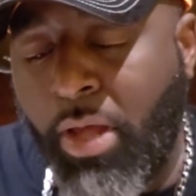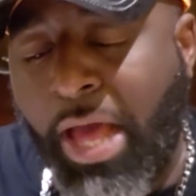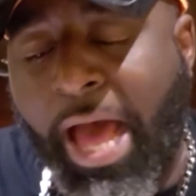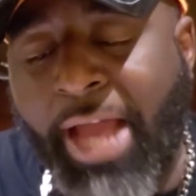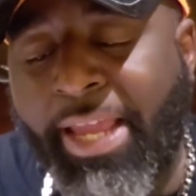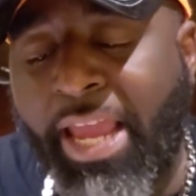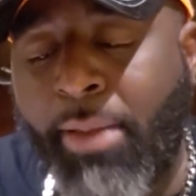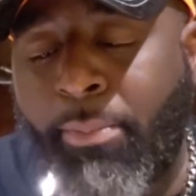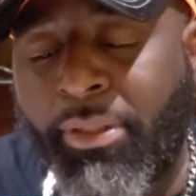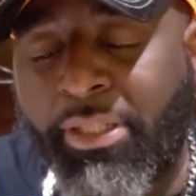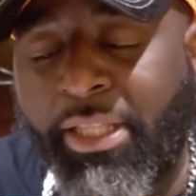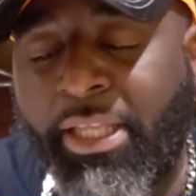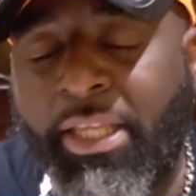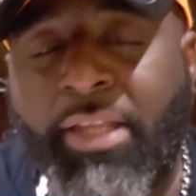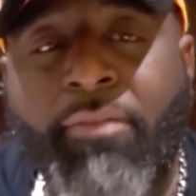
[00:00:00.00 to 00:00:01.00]
I can't
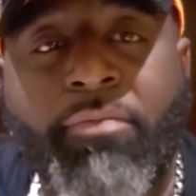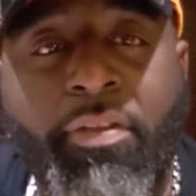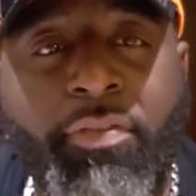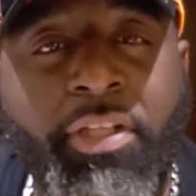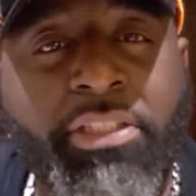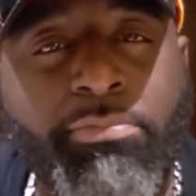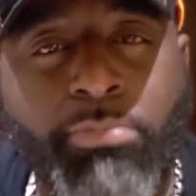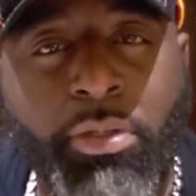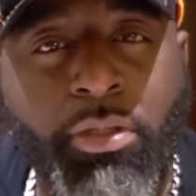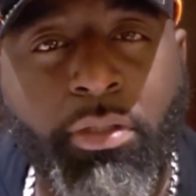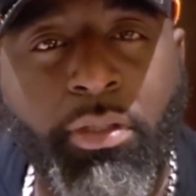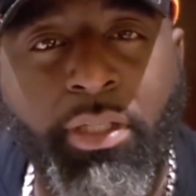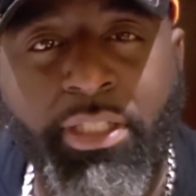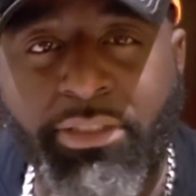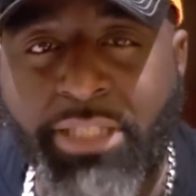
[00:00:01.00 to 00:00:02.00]
believe that this
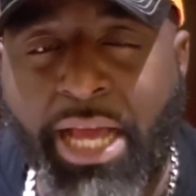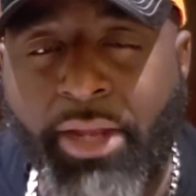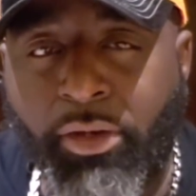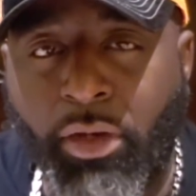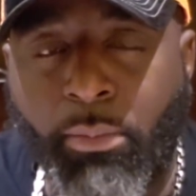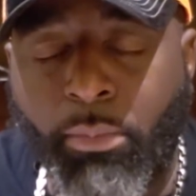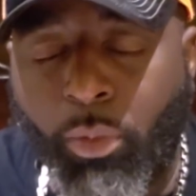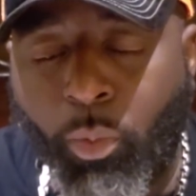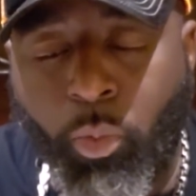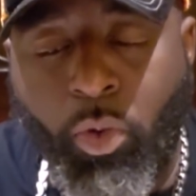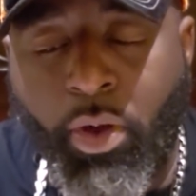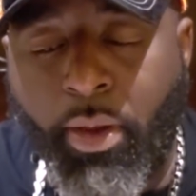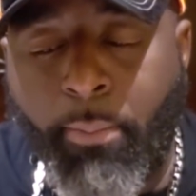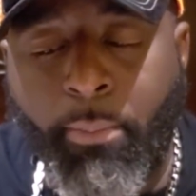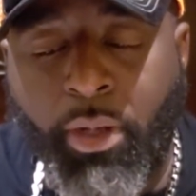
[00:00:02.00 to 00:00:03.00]
book is not number
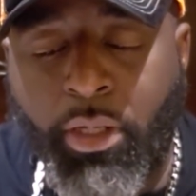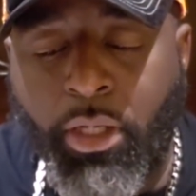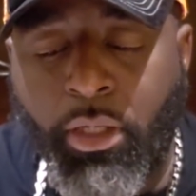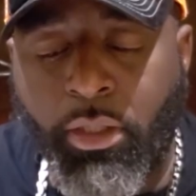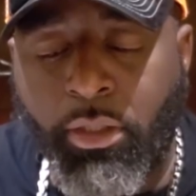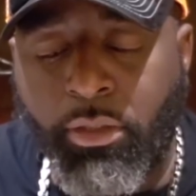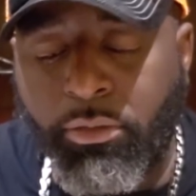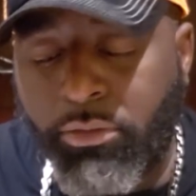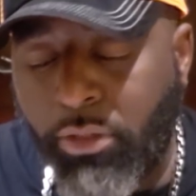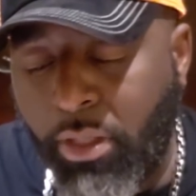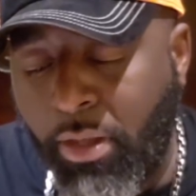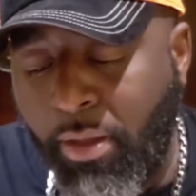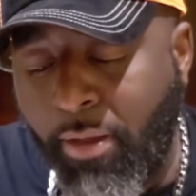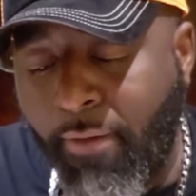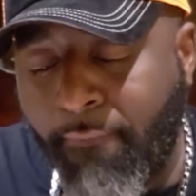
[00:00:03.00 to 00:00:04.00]
1, because
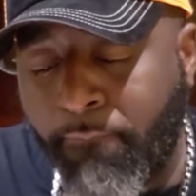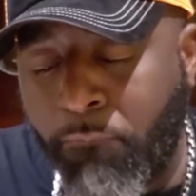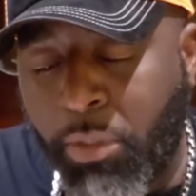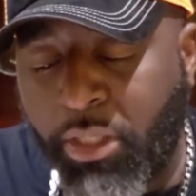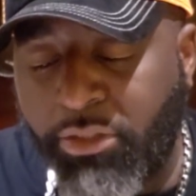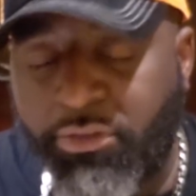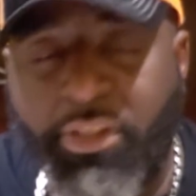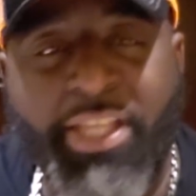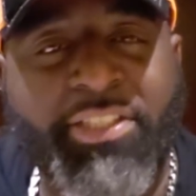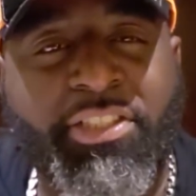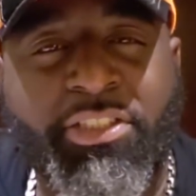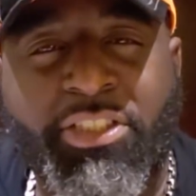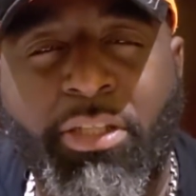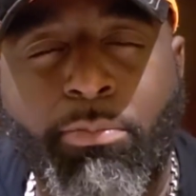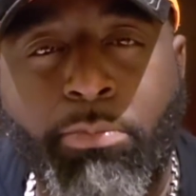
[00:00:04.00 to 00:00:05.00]
this
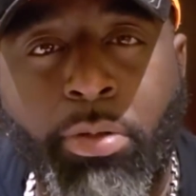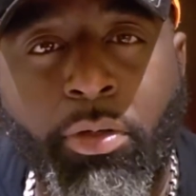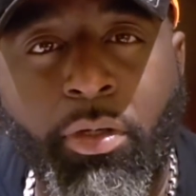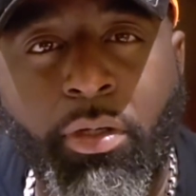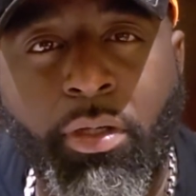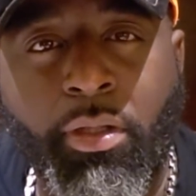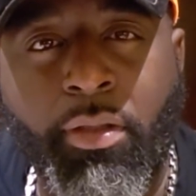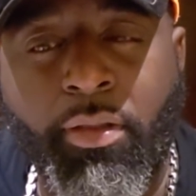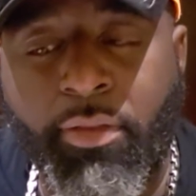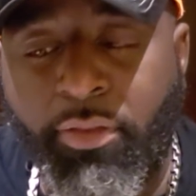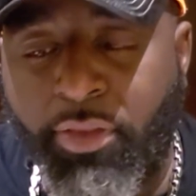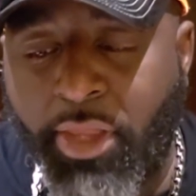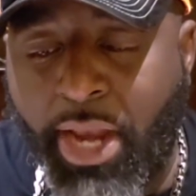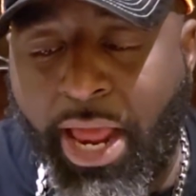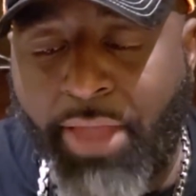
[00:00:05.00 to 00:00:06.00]
is the book
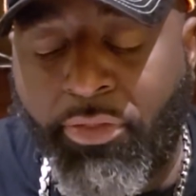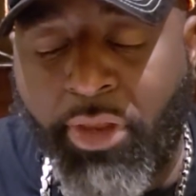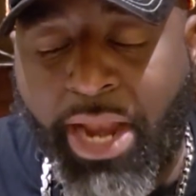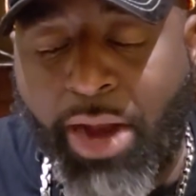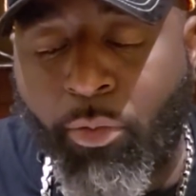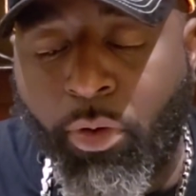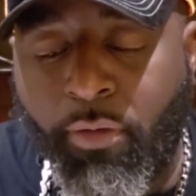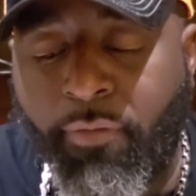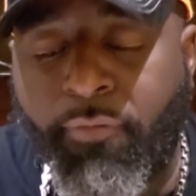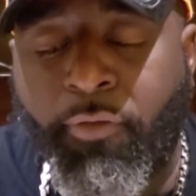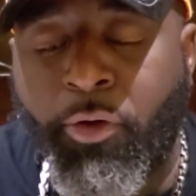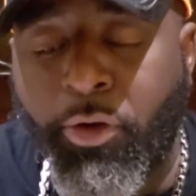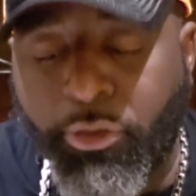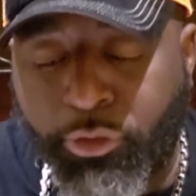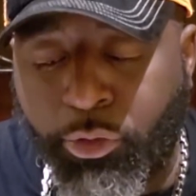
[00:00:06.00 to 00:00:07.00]
that I
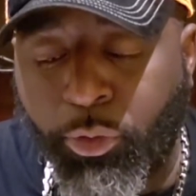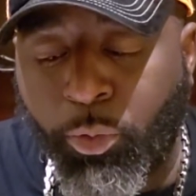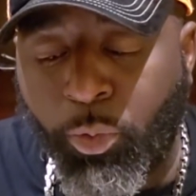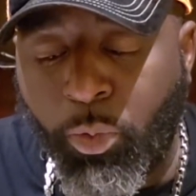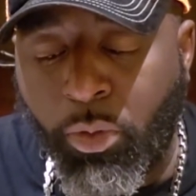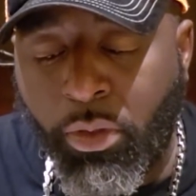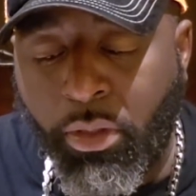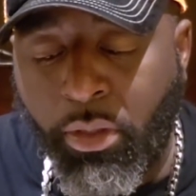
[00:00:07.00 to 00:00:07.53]
refer to